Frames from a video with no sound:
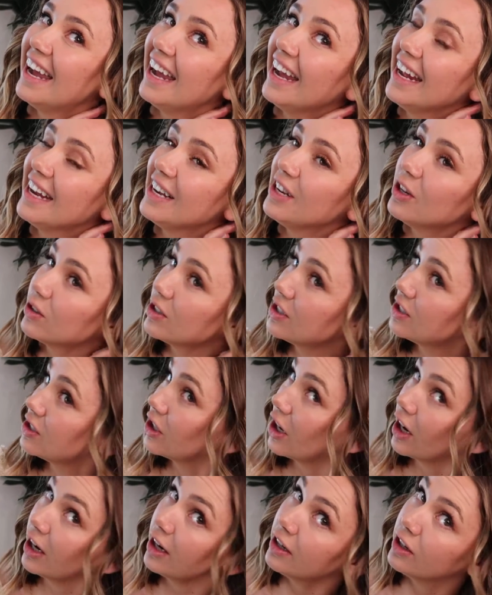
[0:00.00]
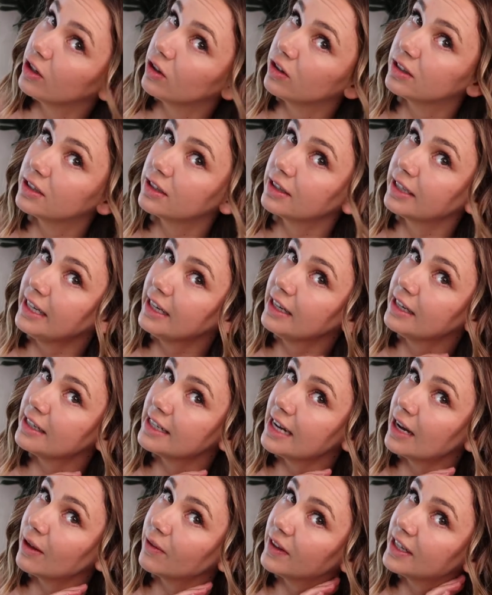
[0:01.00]
and you'll lean it
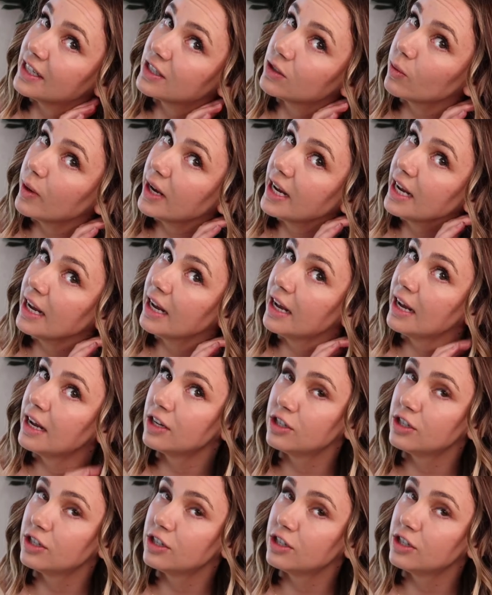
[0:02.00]
down this way.